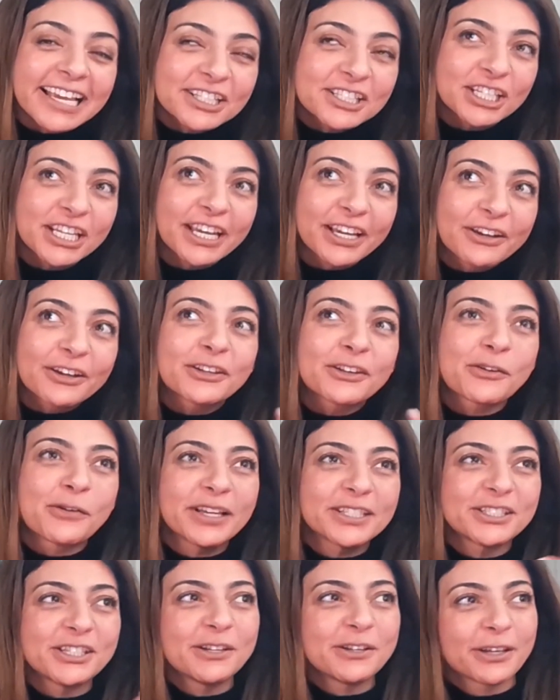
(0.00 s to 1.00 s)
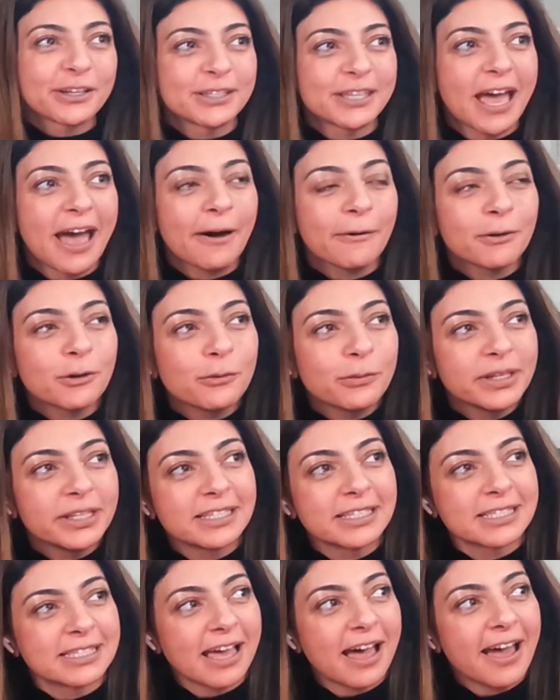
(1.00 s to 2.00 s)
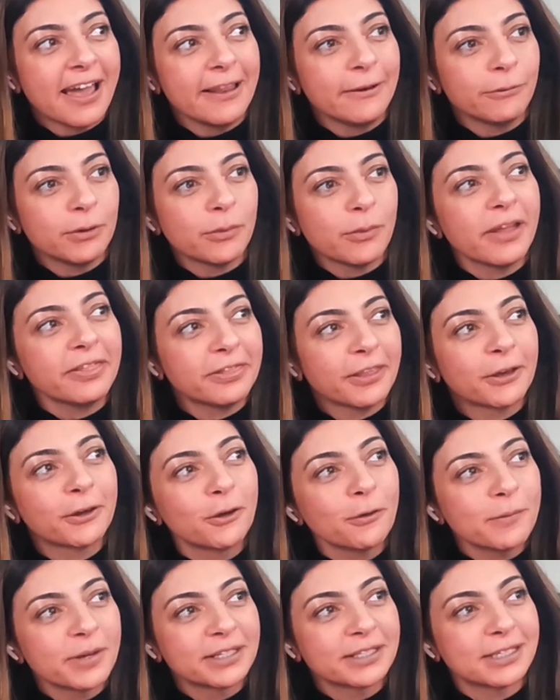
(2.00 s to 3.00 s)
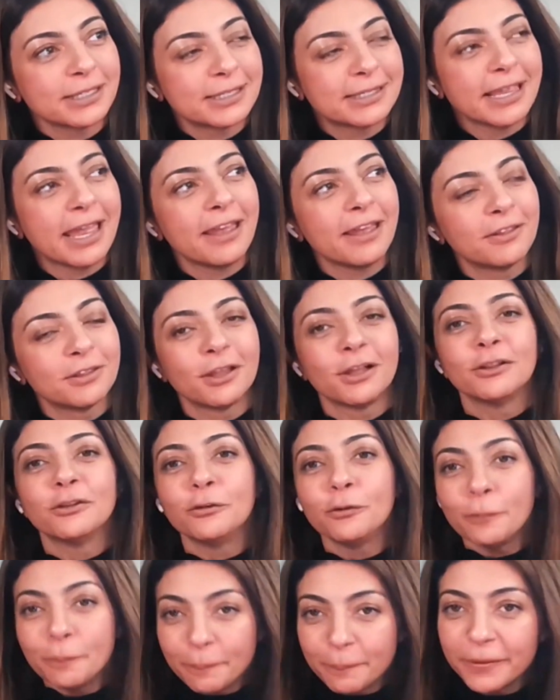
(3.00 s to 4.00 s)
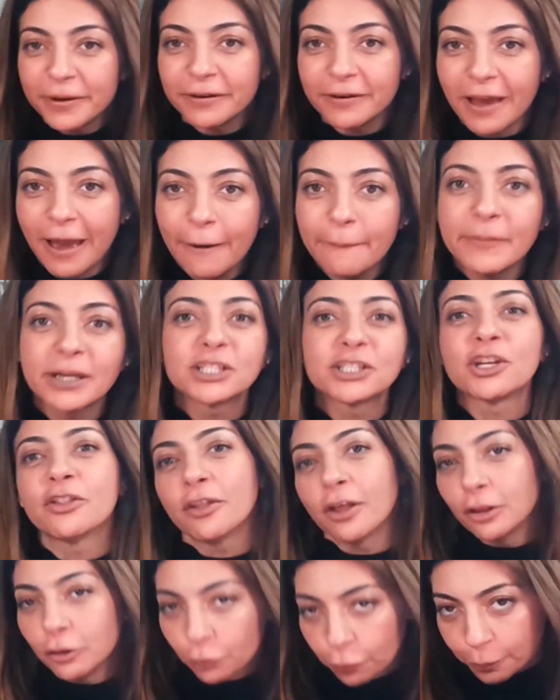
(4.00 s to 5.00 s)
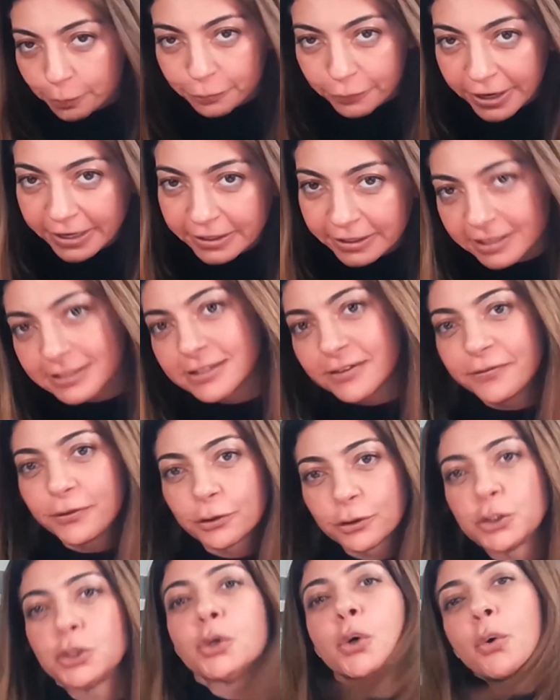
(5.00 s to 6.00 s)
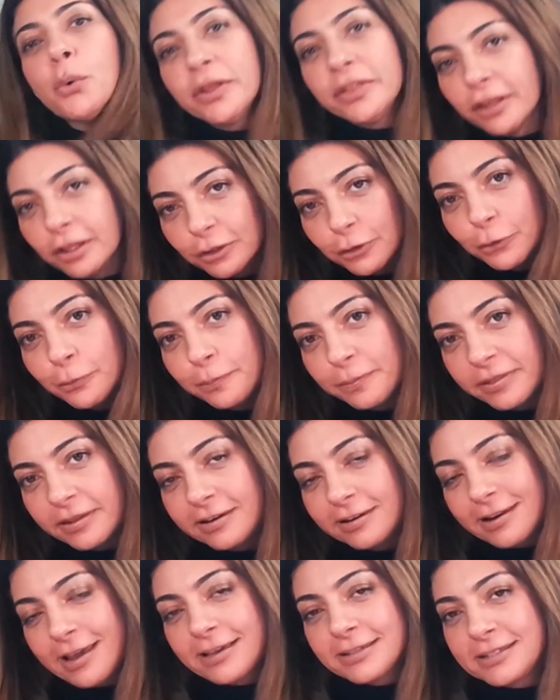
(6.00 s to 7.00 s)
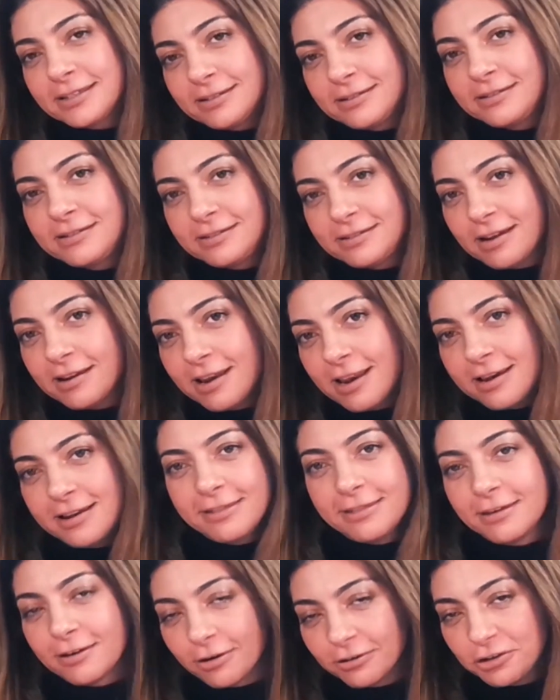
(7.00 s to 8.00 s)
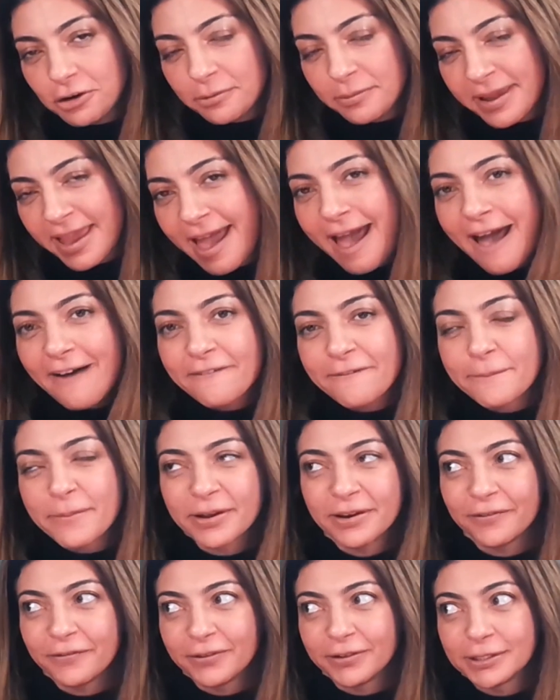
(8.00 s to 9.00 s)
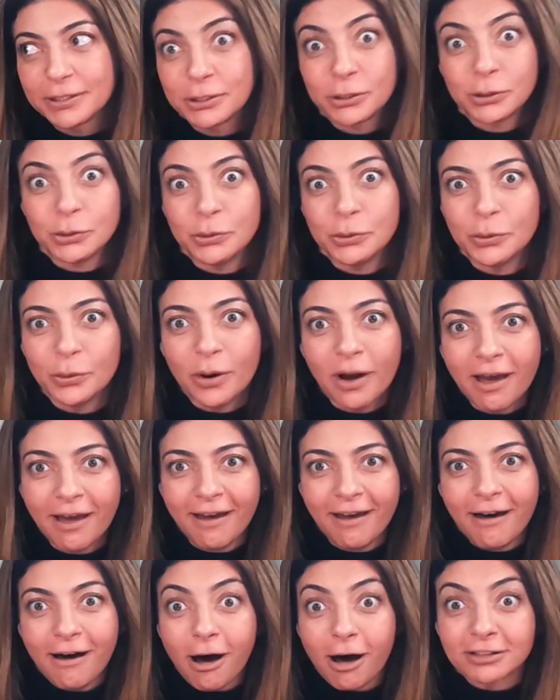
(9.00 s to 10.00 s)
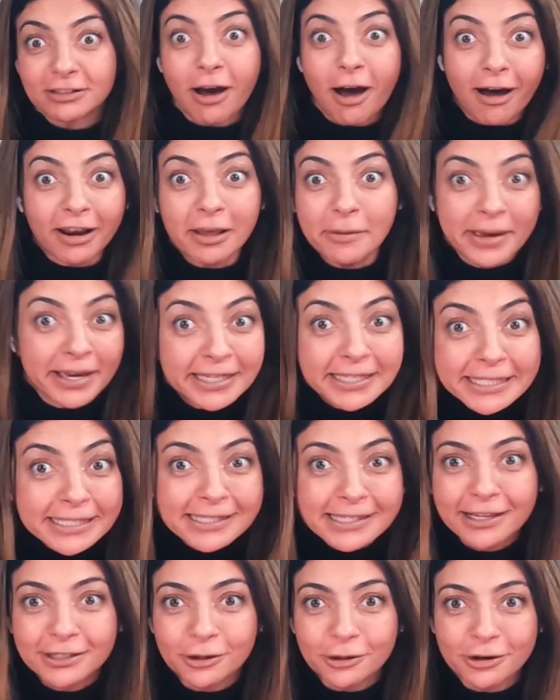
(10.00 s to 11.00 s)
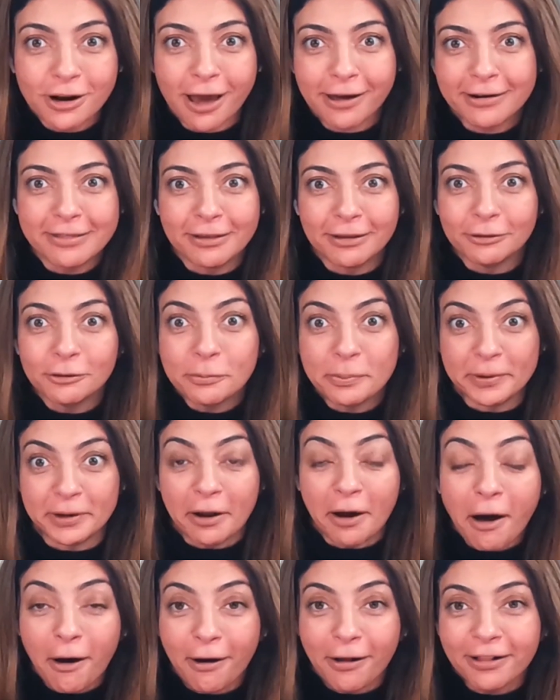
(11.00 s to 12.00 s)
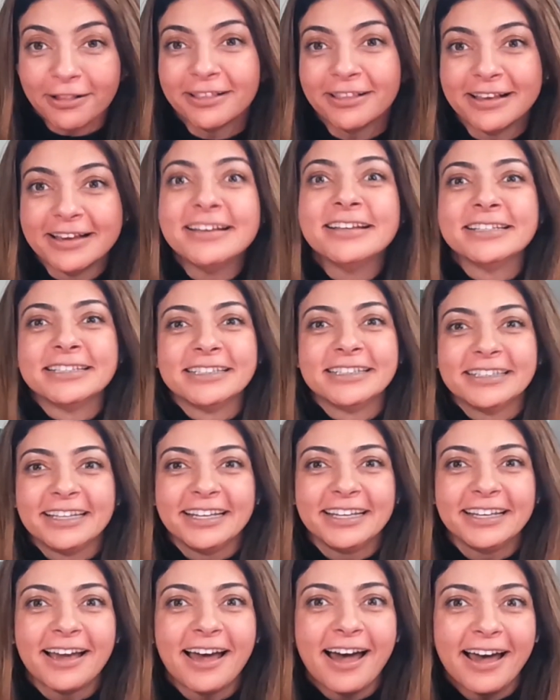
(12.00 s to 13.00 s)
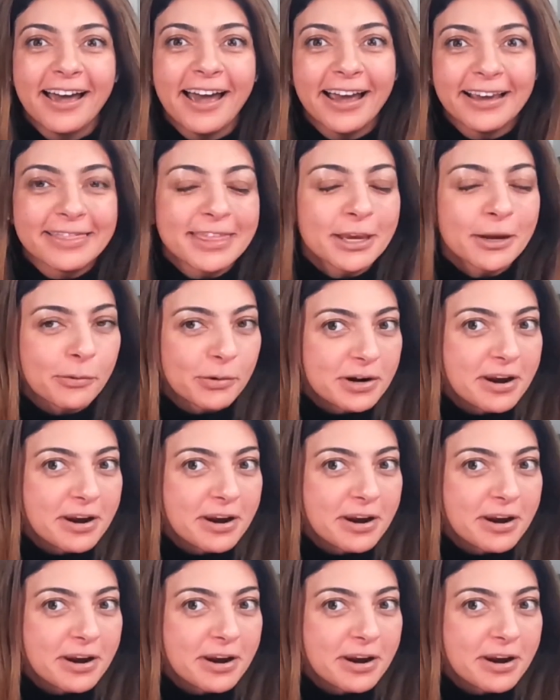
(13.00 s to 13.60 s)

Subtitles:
actually a good question, because how do we design? We want the human to stay in the loop, but how much in the loop, right? Because if you're too in the loop, then it hasn't done anything on your behalf. But if it's too autonomous and you're not in the loop at all, I think we're